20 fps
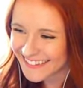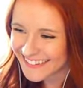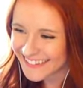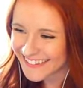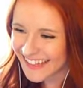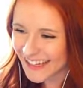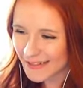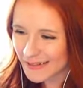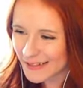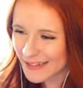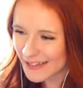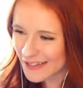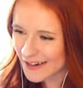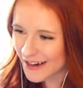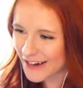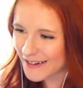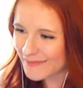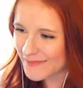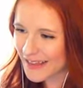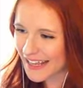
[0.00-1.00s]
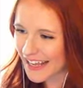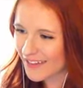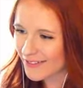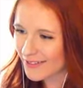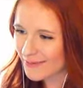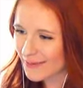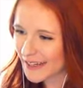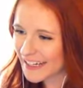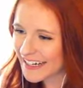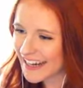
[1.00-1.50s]
I'm just trying to make
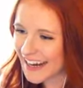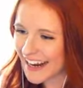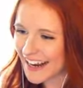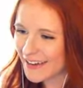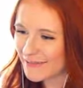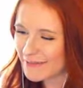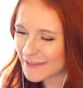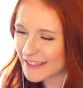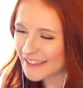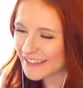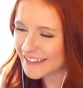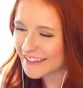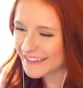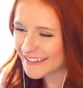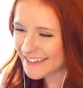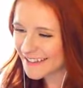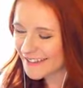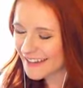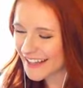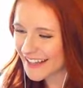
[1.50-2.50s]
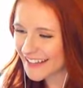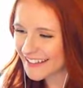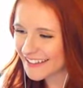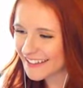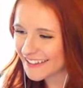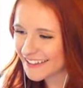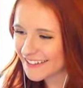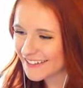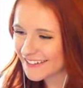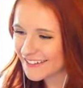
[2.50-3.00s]
everybody happy. So
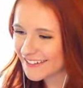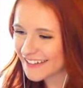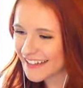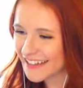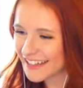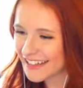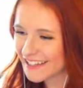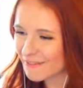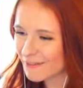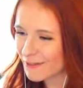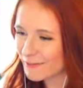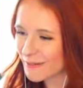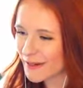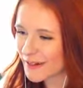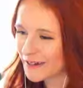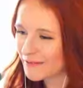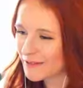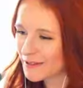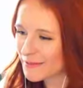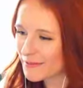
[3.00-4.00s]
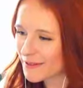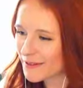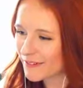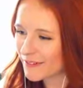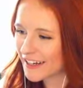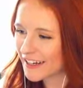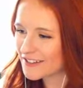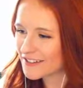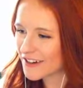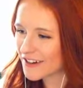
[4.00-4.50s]
thank you. Thank you for bearing with me,
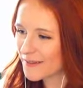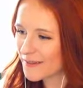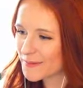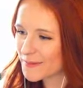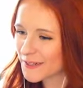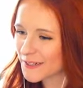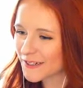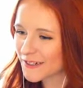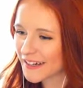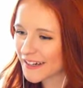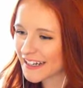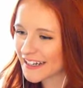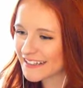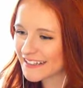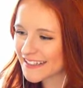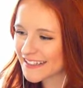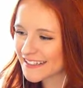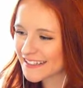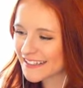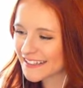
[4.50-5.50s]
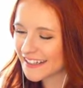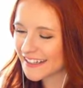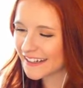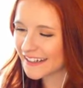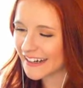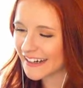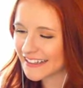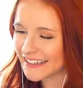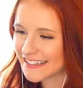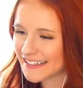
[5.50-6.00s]
Raindrop. You're great. All
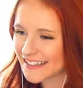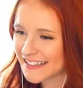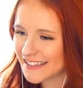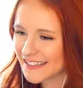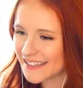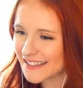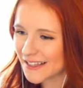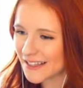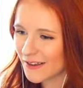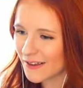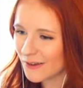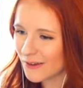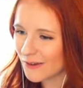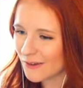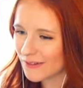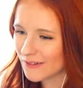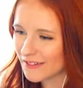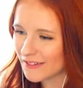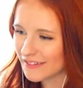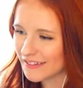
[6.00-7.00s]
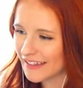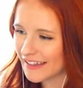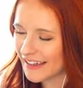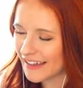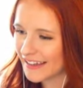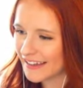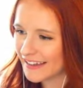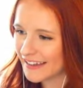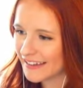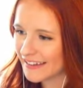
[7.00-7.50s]
right. So,
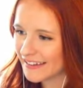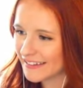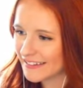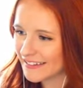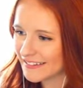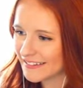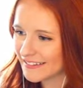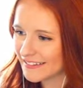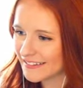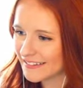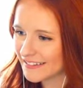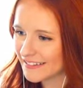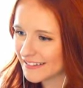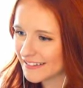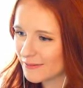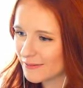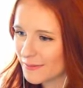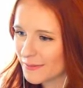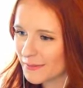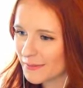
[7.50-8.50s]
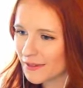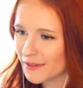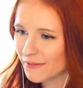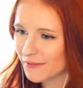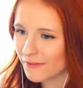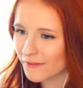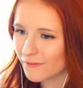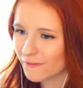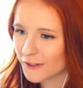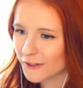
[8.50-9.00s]
uh, maybe
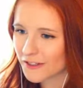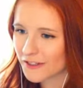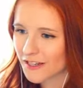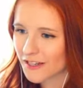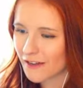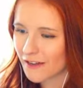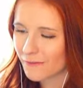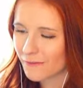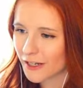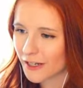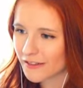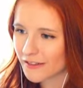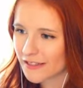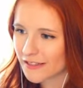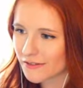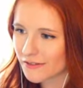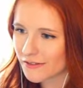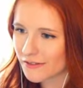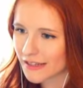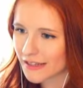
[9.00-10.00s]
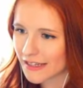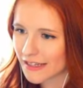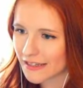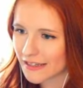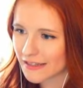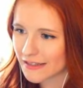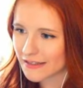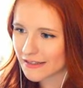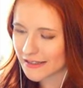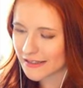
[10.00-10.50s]
first off, what I'll do
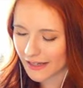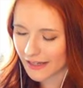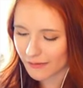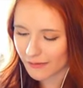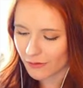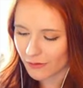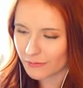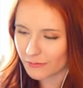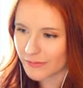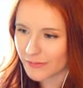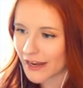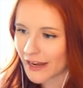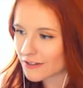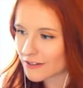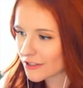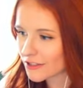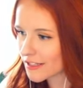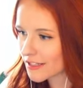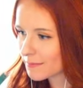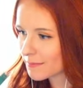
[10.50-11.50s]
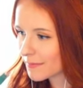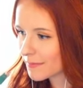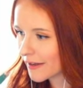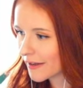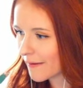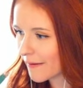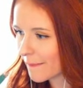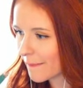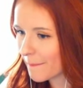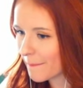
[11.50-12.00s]
is I will actually,
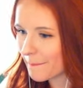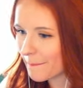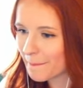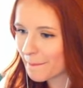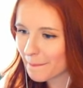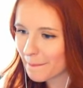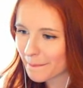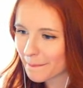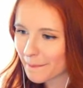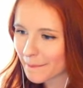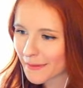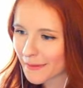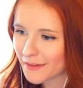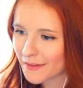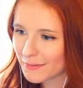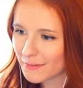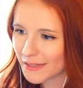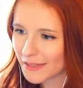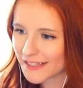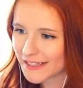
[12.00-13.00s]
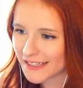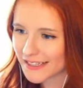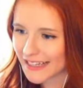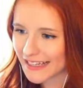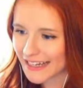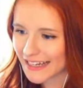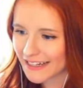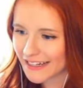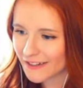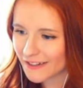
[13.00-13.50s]
um, place a
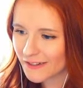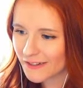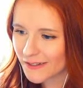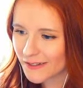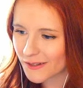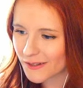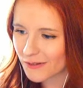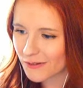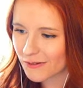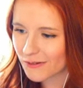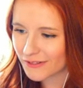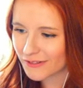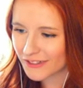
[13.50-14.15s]
gate here so